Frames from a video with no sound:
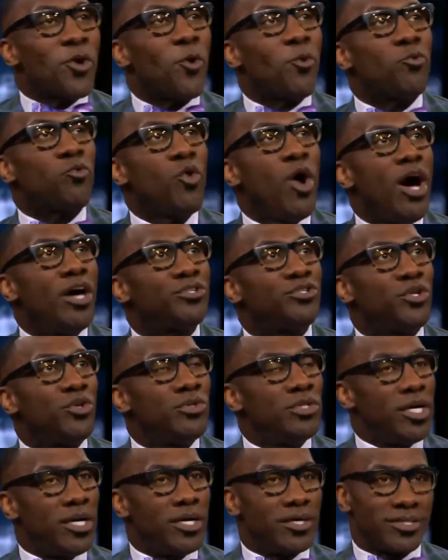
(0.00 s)
Russell,
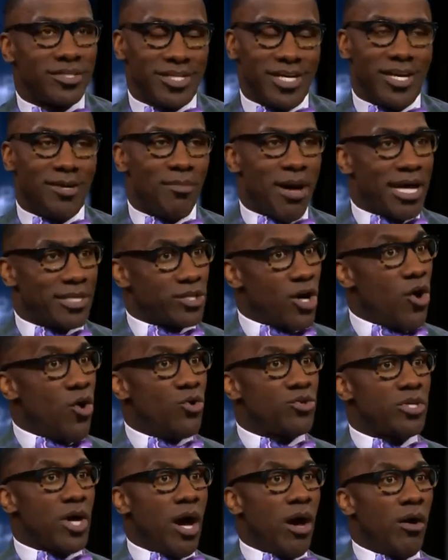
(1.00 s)
look, Skip, I
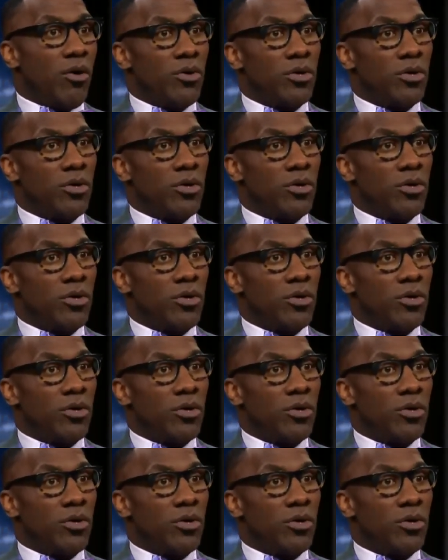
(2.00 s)
told y'all,